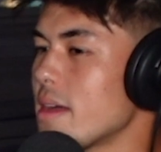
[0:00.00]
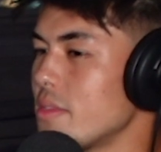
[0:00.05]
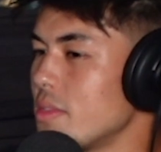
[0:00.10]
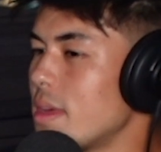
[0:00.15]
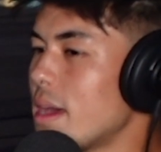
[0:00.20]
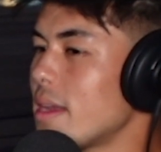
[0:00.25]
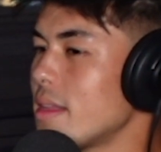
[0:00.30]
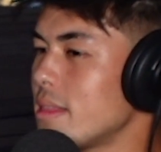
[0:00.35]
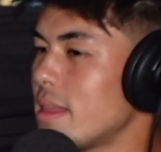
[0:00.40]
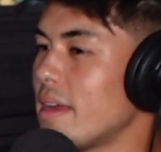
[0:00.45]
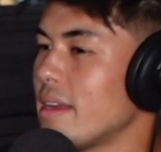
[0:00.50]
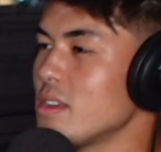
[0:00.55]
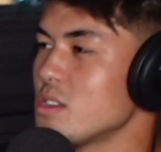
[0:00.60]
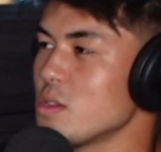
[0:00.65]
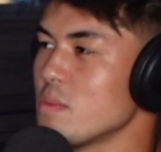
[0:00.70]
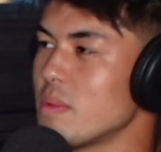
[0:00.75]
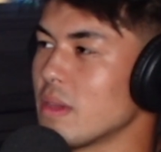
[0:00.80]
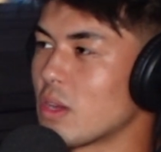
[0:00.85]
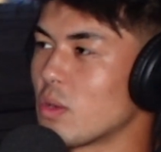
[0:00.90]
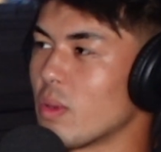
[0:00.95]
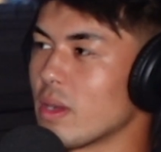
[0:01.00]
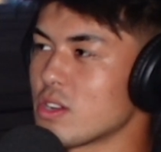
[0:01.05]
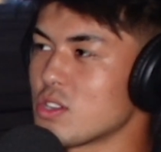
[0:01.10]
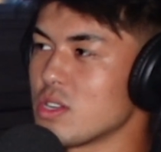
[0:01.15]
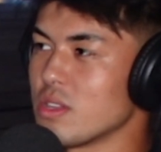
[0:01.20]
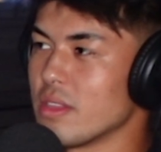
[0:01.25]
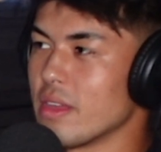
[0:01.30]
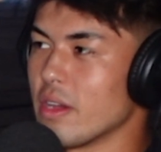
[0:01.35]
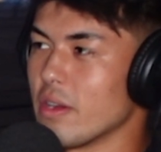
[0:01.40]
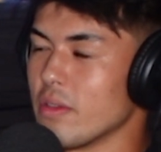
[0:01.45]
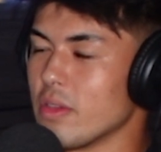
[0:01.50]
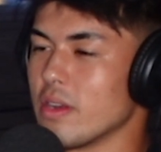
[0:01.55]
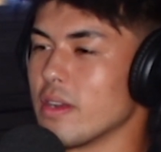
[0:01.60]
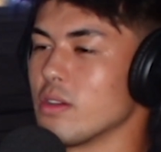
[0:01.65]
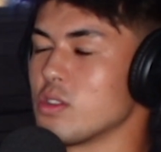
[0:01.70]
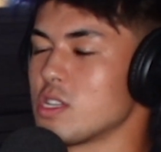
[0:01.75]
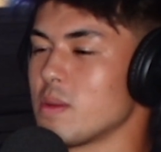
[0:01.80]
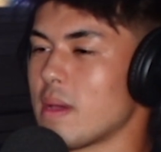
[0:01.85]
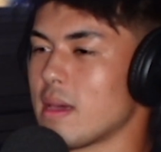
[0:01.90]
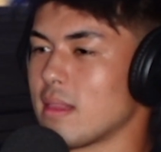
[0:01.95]
That is a big question though. You know,
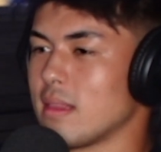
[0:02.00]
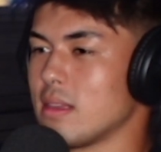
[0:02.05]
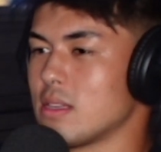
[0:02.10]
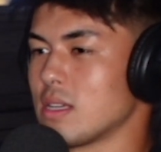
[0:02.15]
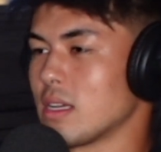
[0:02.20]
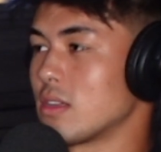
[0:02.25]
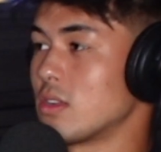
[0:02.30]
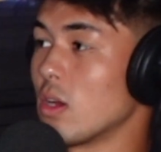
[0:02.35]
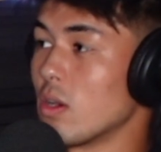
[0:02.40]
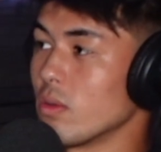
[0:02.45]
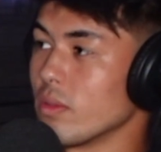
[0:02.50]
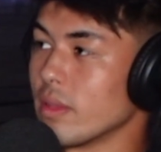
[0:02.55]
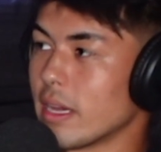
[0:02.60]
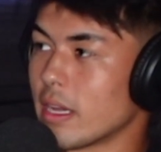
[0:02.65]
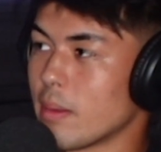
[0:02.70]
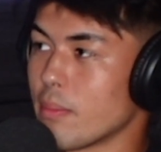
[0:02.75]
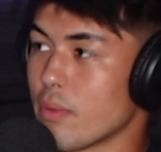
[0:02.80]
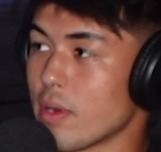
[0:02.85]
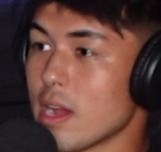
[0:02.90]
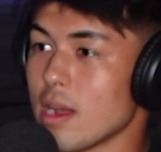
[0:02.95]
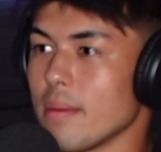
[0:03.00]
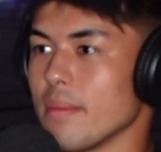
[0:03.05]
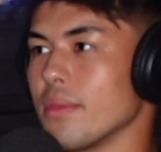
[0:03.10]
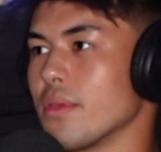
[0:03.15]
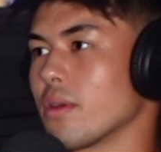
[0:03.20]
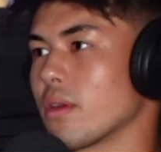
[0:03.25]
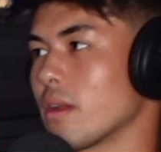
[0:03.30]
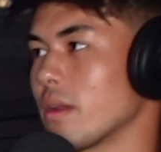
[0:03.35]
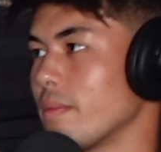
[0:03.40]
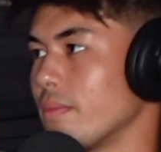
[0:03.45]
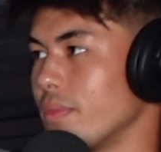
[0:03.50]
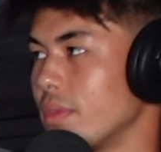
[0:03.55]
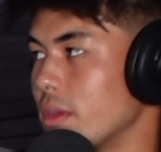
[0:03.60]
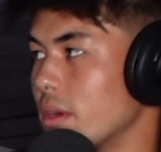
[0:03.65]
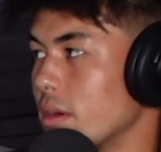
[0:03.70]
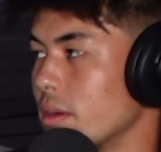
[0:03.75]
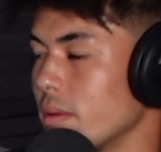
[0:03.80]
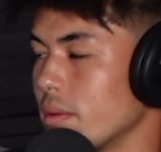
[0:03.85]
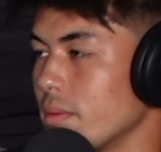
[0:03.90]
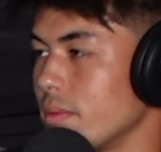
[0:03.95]
some athletes like don't like a brand, but they're
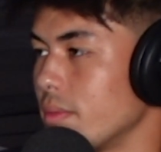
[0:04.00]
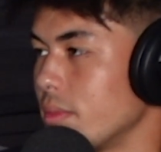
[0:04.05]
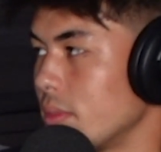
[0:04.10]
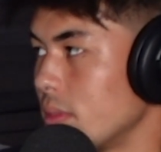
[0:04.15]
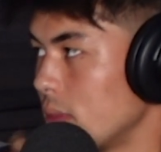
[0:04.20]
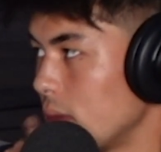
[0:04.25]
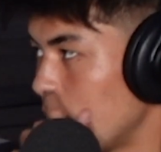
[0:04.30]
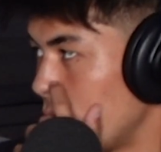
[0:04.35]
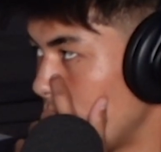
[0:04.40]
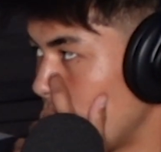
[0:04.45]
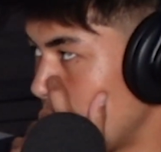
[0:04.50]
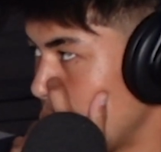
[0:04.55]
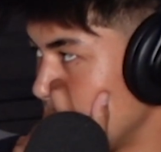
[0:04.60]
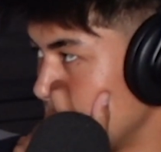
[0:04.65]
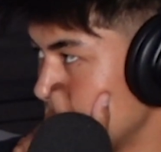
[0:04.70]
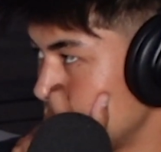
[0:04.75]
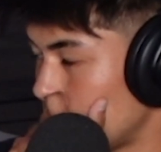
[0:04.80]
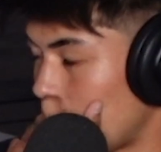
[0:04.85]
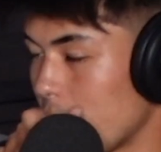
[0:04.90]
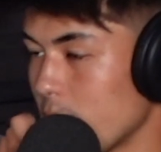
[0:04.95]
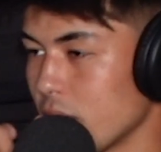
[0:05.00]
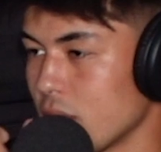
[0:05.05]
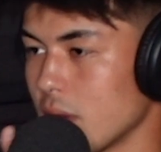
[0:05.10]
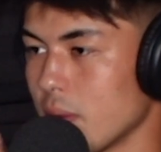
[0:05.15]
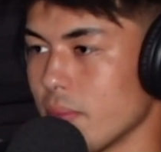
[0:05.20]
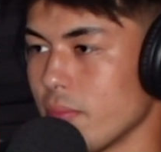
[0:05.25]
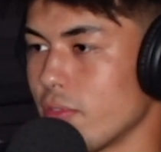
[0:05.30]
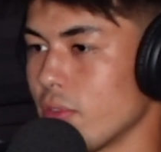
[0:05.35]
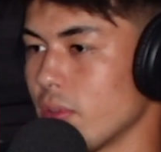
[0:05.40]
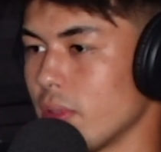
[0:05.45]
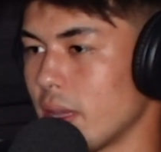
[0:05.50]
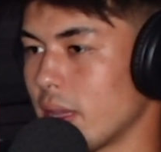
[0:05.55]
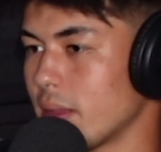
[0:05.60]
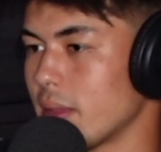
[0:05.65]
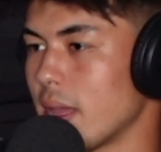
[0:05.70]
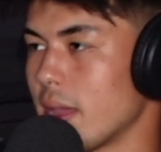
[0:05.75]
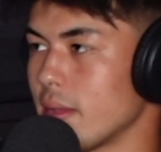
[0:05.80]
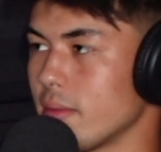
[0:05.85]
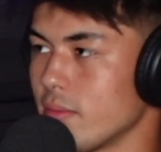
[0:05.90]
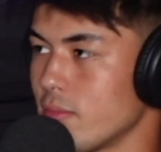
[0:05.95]
gonna sign with them
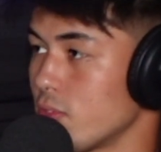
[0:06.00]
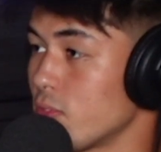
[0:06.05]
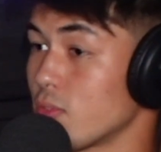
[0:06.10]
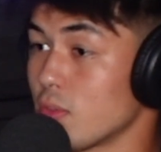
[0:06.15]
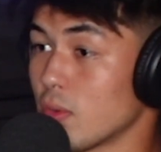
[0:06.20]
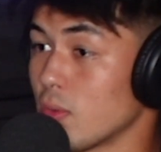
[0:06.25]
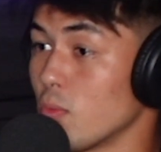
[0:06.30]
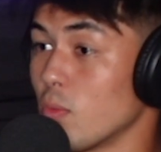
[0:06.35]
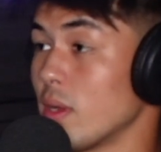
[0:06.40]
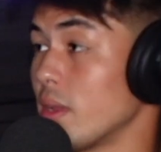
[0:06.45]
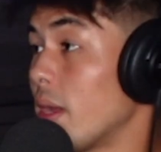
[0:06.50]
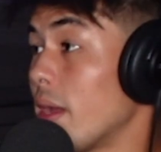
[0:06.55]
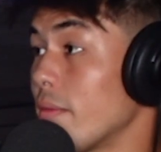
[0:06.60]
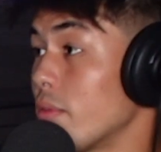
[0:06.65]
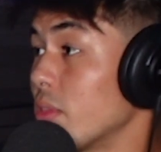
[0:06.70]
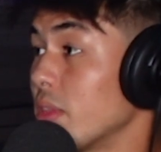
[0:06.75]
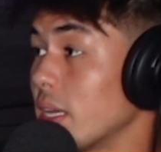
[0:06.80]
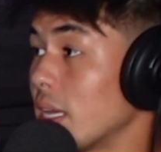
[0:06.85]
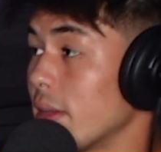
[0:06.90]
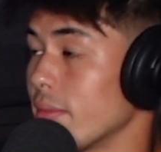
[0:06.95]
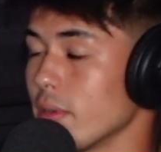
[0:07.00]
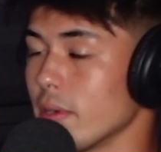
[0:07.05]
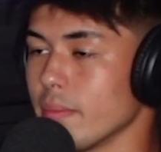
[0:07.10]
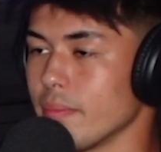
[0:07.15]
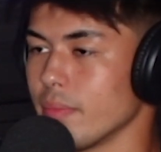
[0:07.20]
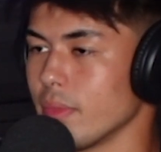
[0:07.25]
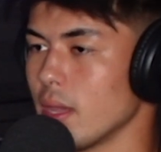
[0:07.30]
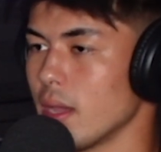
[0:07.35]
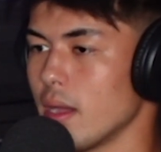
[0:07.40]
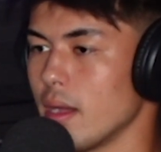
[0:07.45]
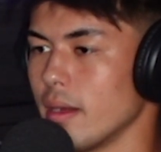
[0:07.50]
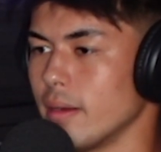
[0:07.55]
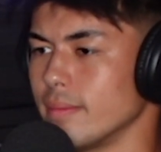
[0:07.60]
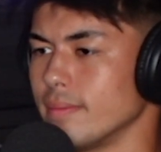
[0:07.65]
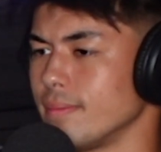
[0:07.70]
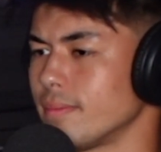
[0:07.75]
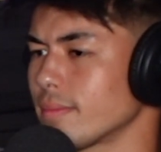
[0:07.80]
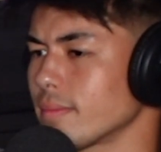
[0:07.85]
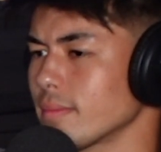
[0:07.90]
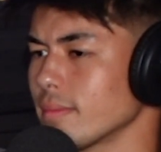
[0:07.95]
for whatever they give them.
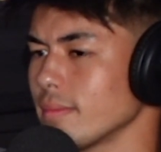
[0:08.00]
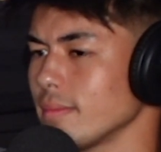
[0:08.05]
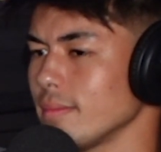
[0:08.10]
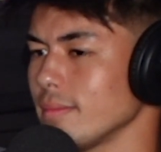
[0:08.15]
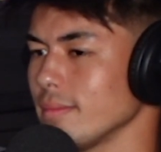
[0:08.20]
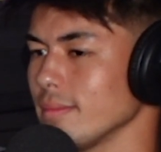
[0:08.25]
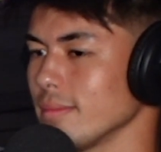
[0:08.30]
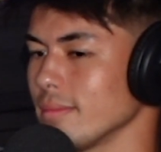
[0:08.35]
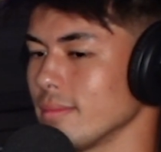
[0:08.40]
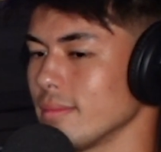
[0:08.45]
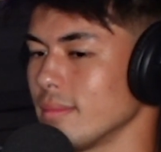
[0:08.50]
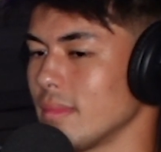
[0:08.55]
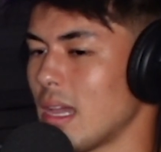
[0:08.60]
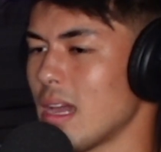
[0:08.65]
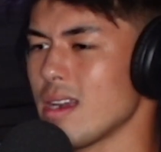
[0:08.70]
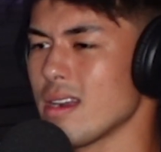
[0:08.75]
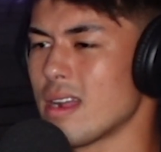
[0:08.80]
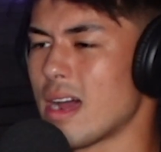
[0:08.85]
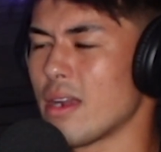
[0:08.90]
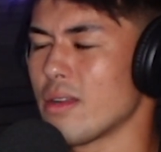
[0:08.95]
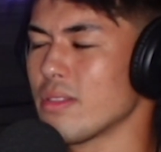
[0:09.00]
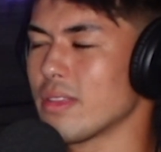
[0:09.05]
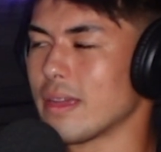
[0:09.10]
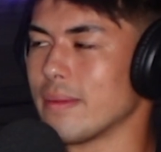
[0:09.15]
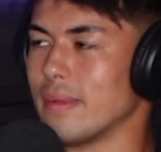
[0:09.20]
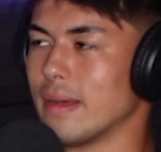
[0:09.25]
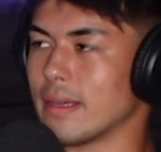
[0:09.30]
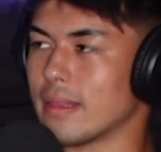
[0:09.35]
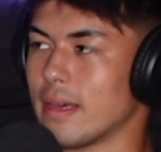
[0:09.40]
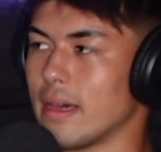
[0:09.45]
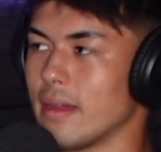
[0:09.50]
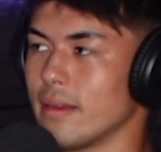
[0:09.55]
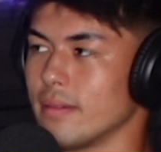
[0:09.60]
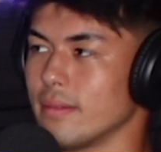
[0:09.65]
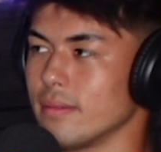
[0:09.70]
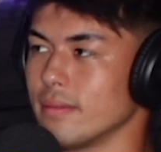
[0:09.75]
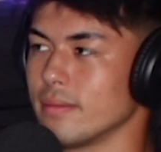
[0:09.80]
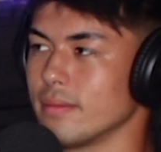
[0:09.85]
I don't know. I don't think I'm like that.